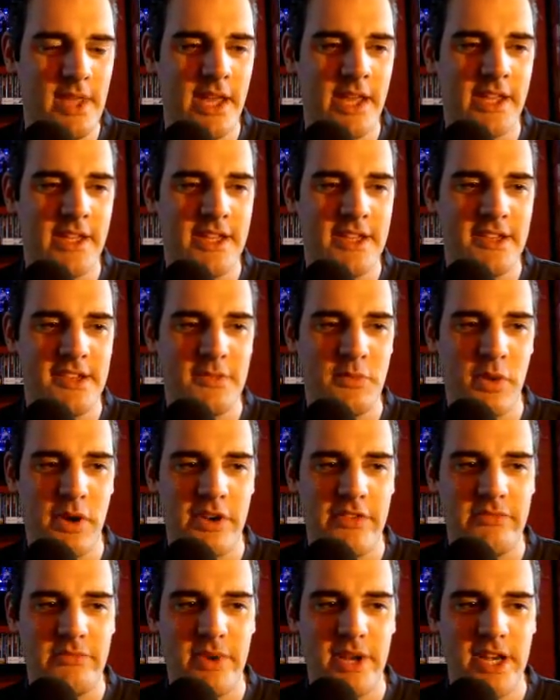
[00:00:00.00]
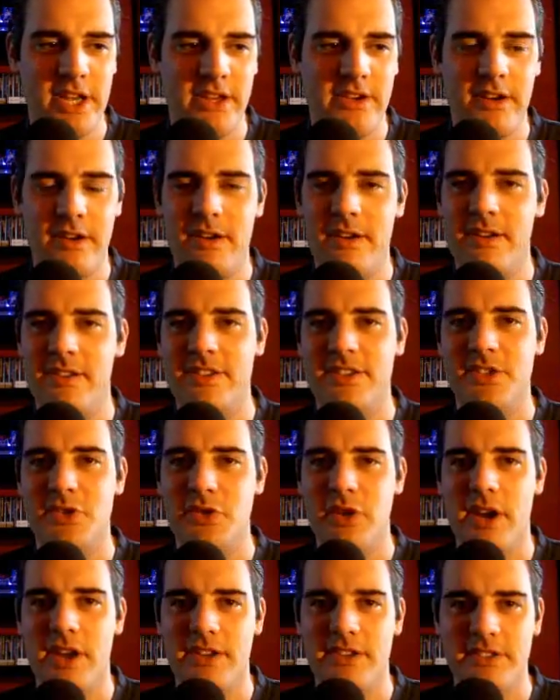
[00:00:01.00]
And this is one of many cars and
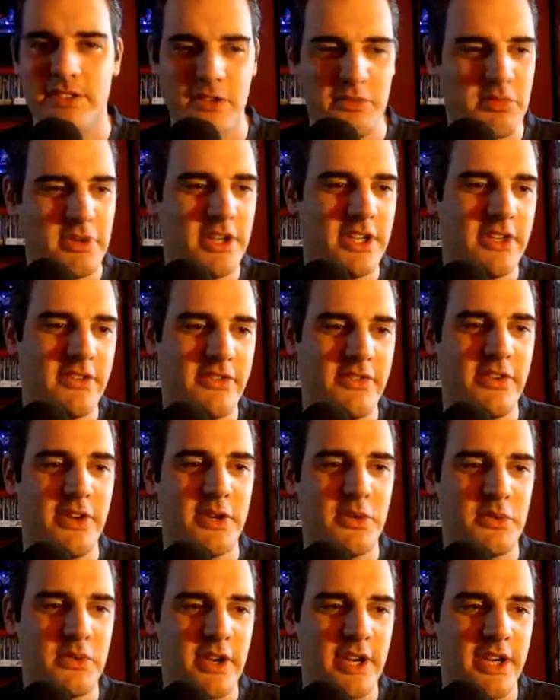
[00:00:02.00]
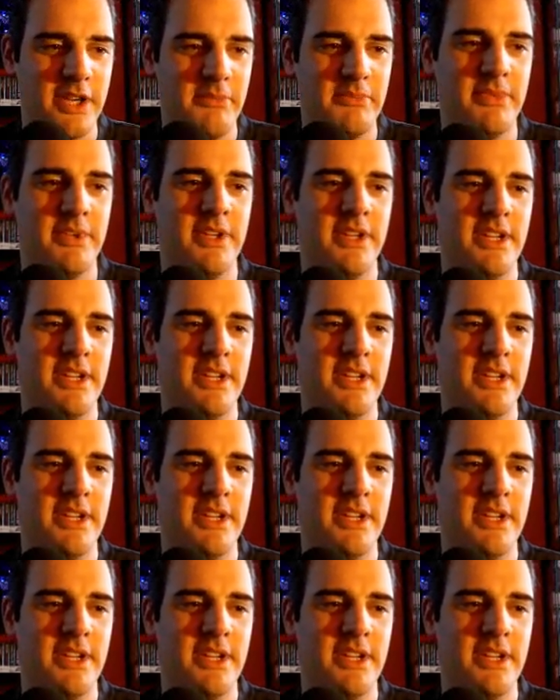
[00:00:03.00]
tracks that will be in the final game.